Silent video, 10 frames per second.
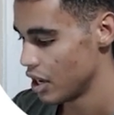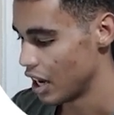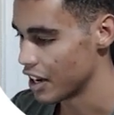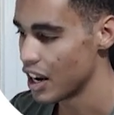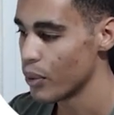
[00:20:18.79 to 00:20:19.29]

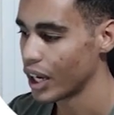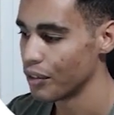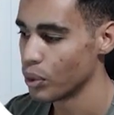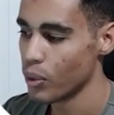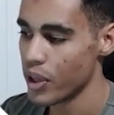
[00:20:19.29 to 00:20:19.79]
And now we have
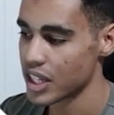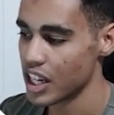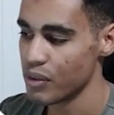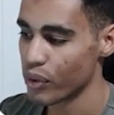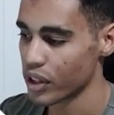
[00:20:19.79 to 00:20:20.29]
to do the
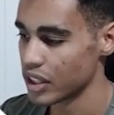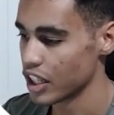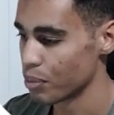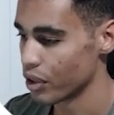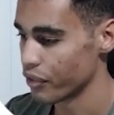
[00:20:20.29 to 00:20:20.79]
same for the take
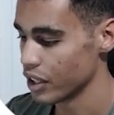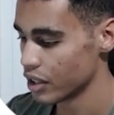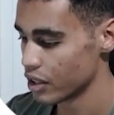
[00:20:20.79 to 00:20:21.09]
profit.